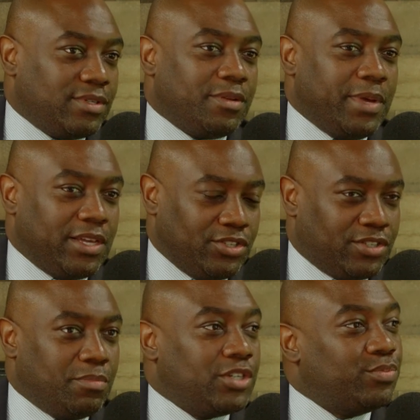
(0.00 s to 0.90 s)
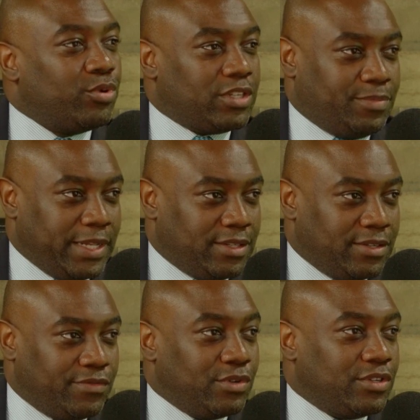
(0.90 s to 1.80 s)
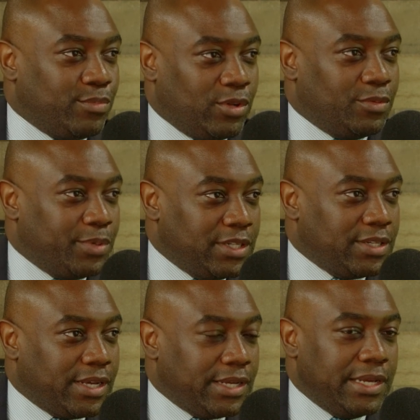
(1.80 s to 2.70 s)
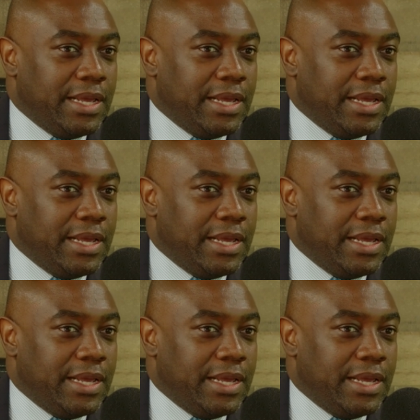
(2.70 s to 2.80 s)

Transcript: to make it just much more expensive for a smaller building.